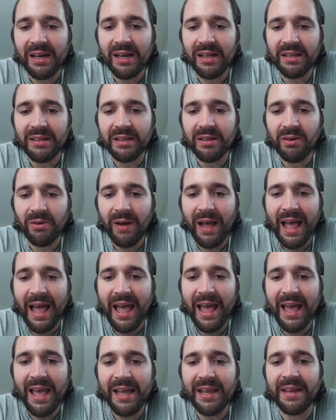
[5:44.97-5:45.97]
a little
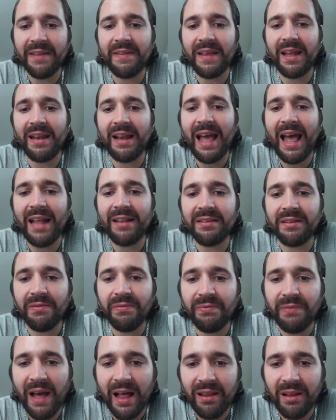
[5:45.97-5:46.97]
egg and then that
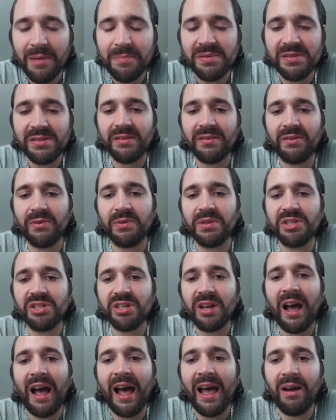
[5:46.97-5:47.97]
develops into a
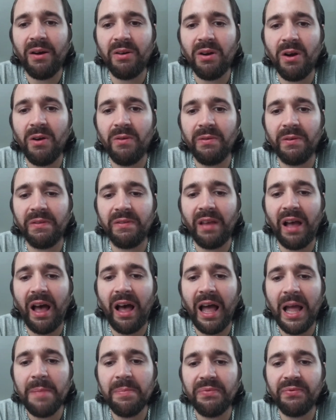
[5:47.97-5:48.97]
child over
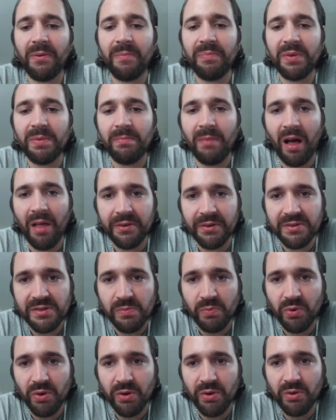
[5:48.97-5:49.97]
time from the mother's
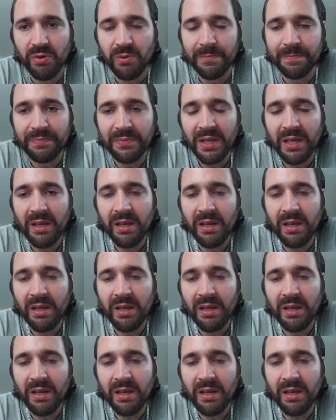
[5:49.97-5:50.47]
womb